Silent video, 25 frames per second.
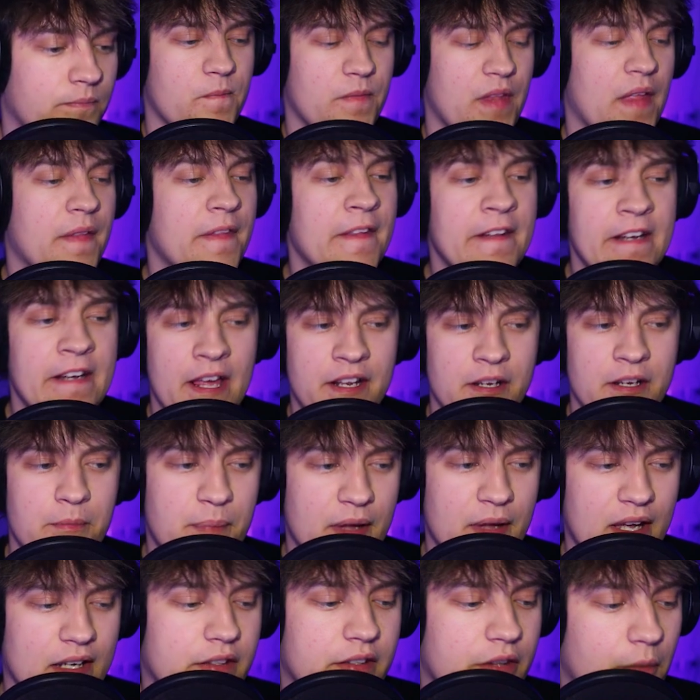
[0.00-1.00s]
I then added
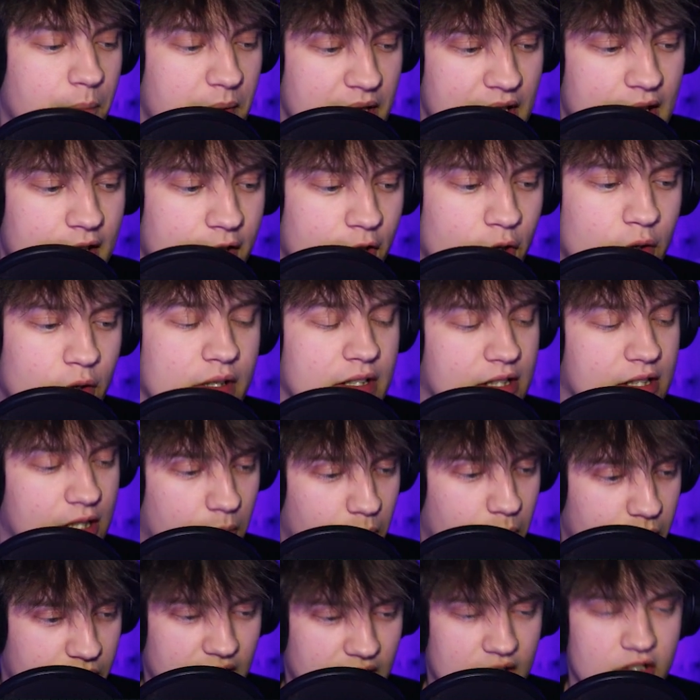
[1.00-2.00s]
back the piano and a
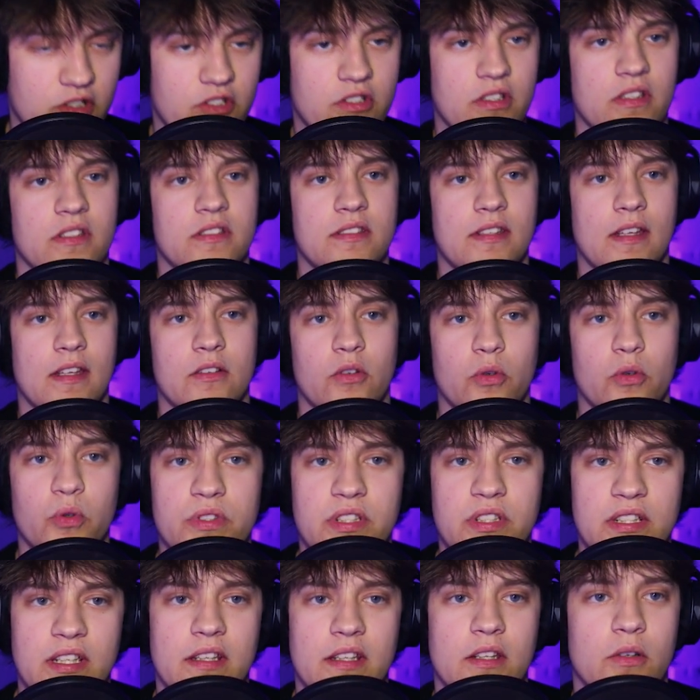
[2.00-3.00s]
couple textures, and
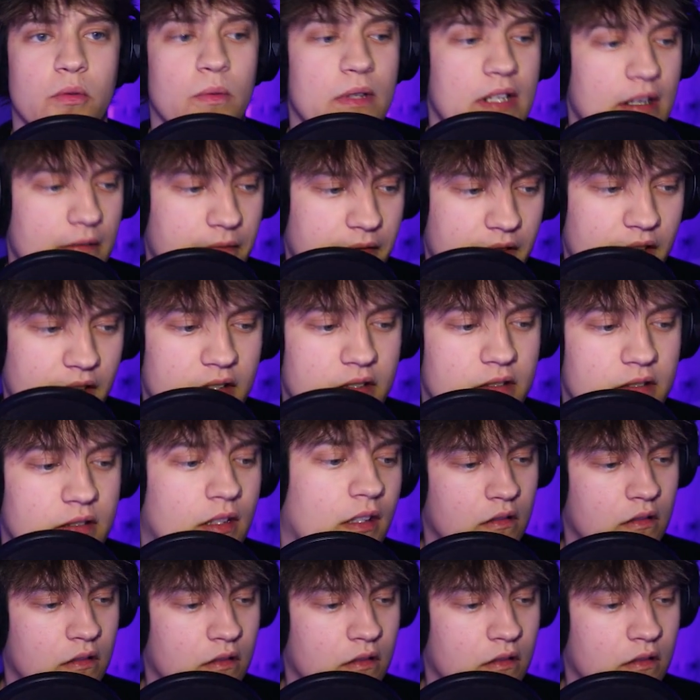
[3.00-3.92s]
altogether we have this.